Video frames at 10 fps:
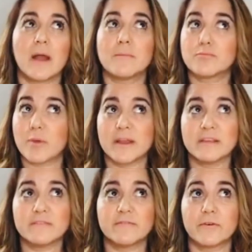I'm
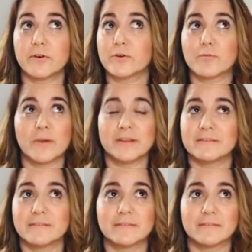ready for when
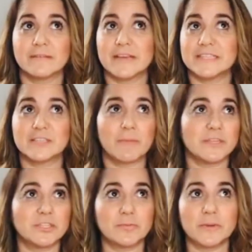it's
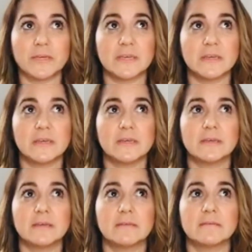meant to
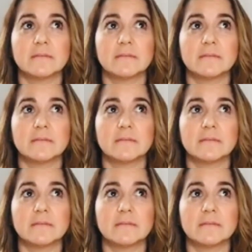be